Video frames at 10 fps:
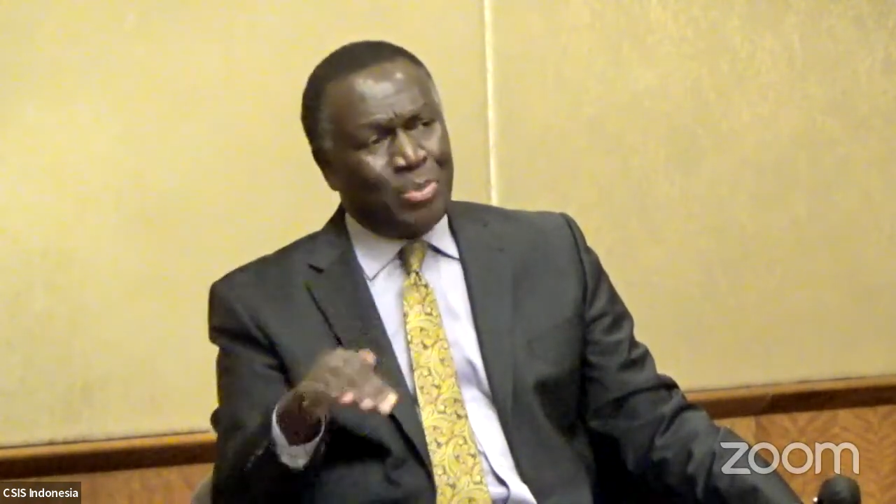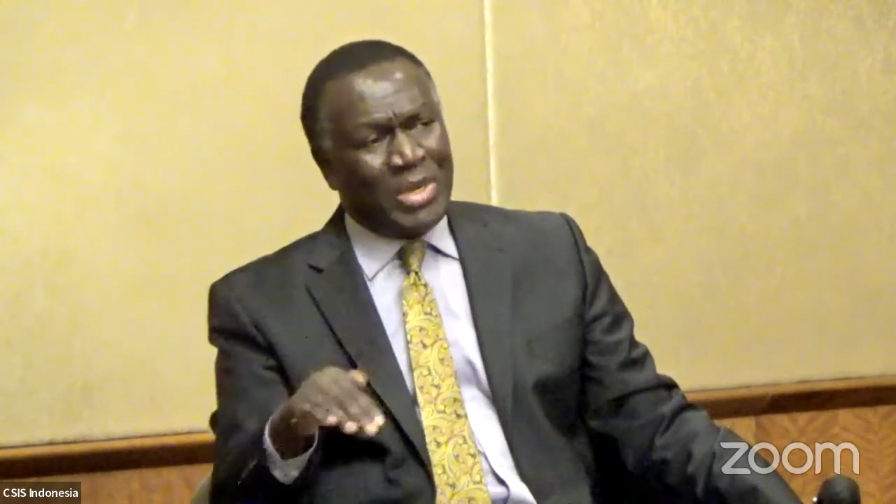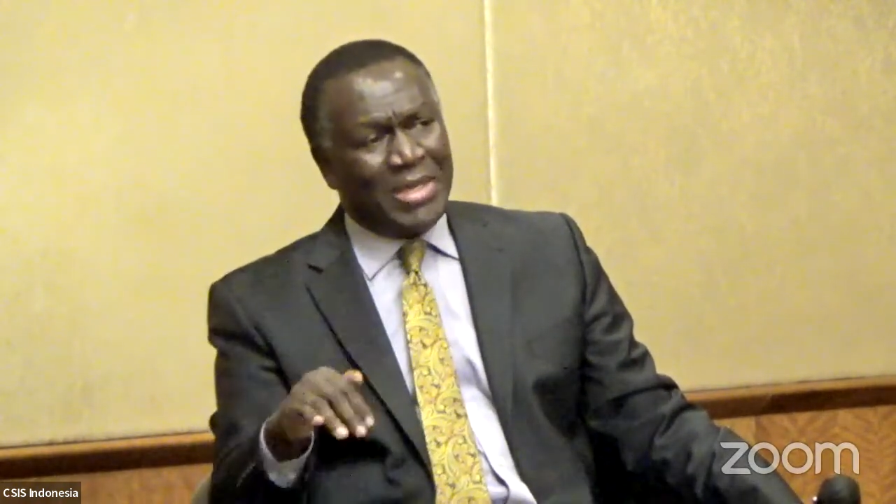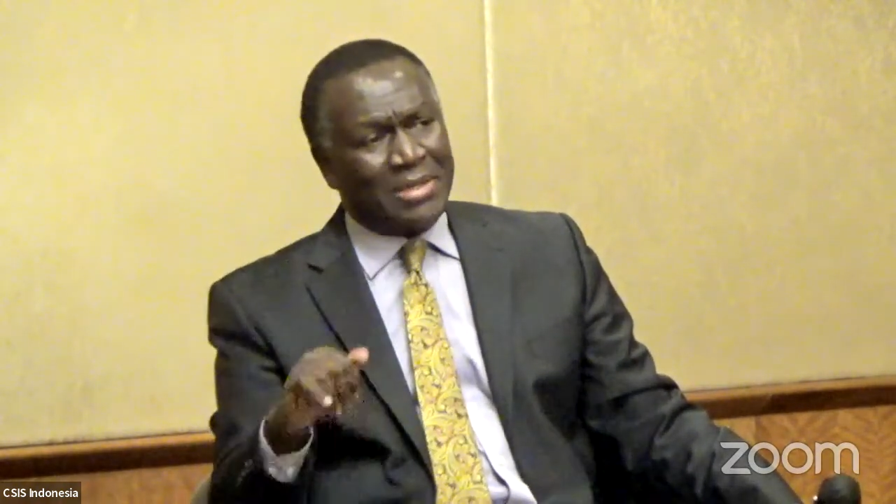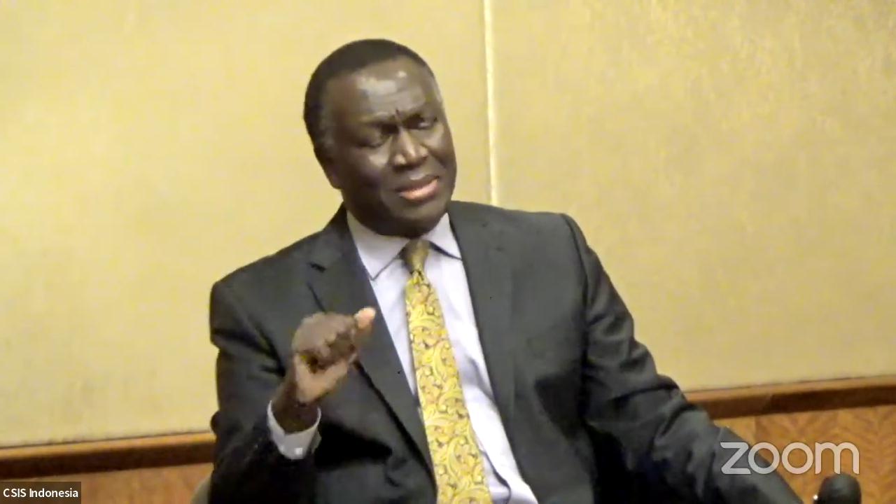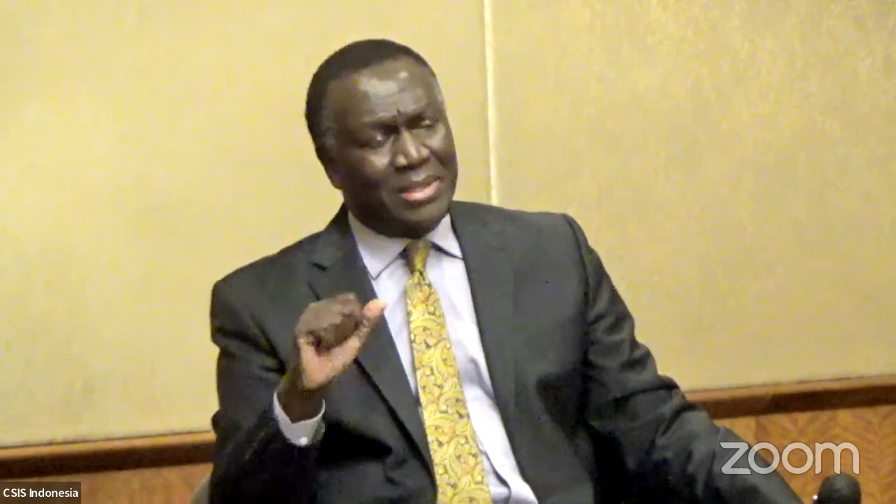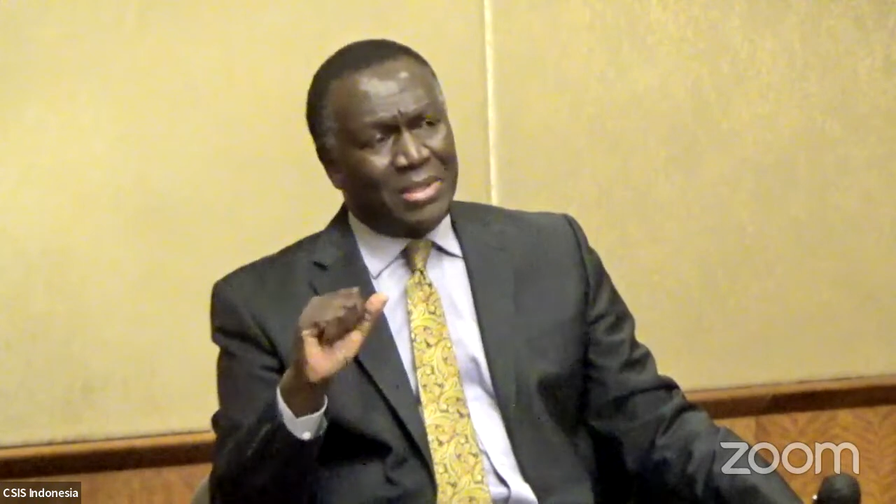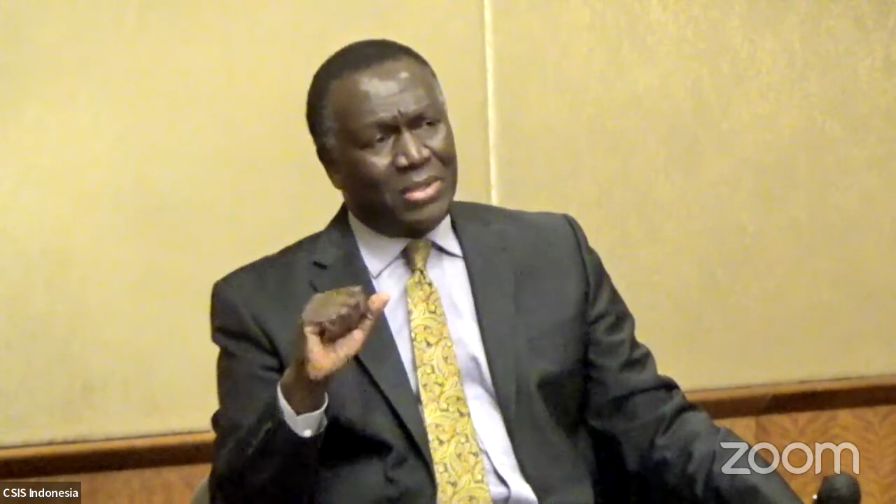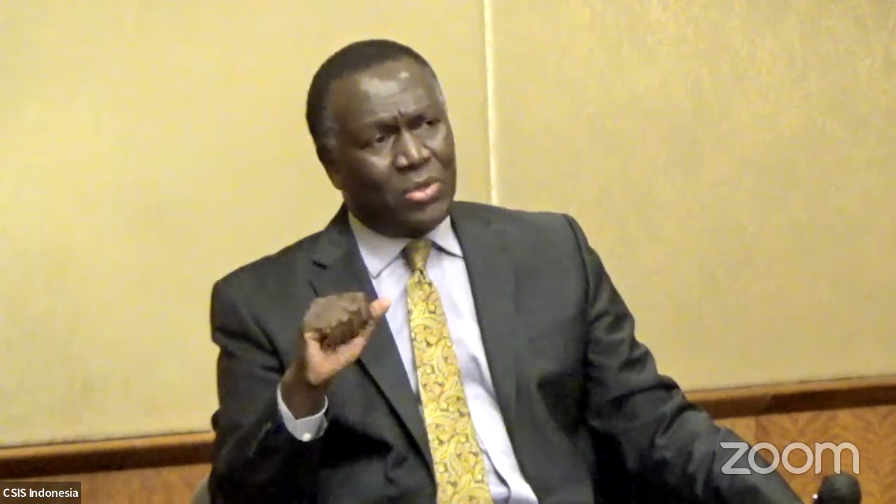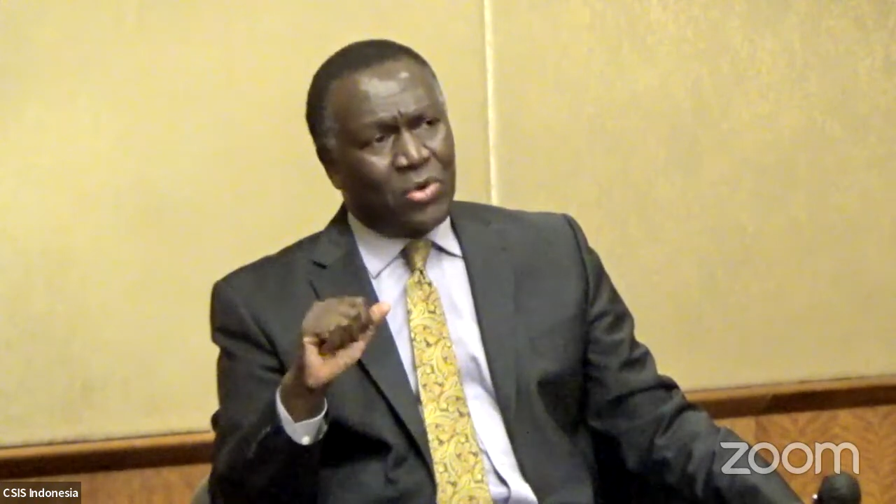pillar
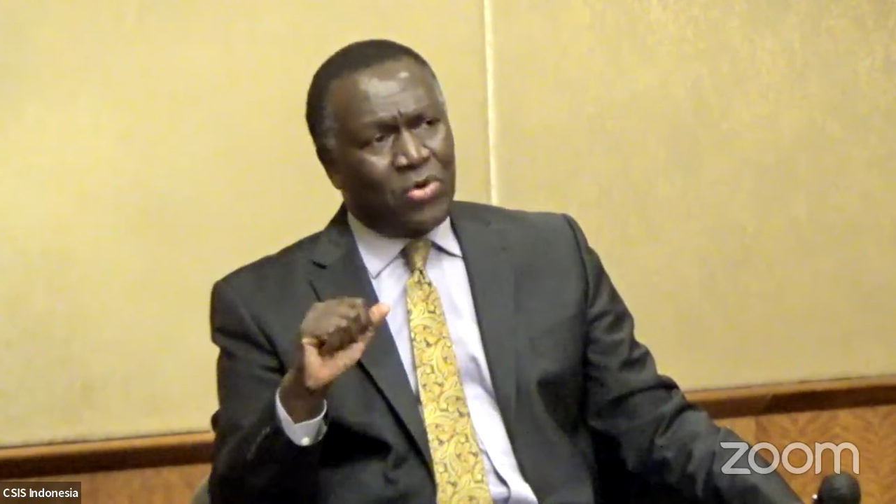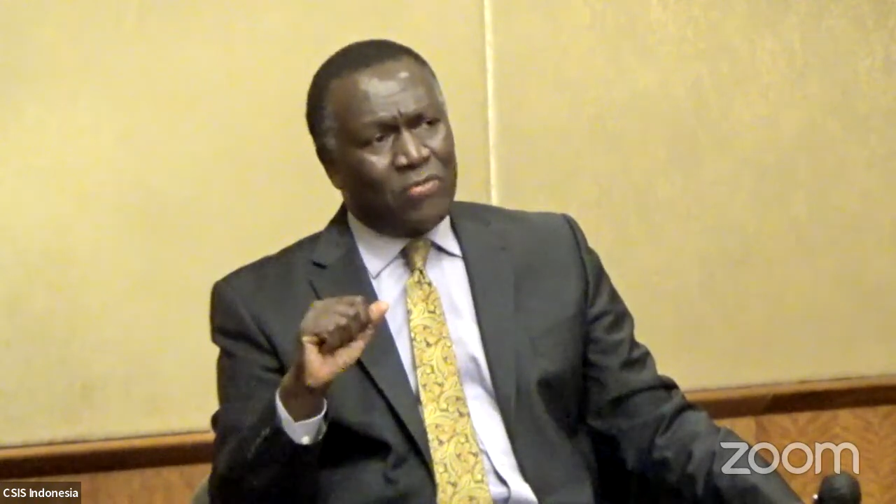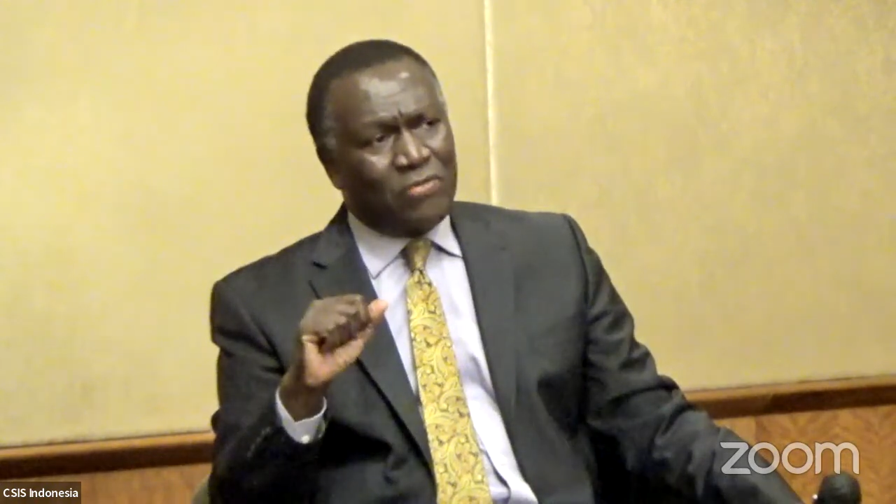of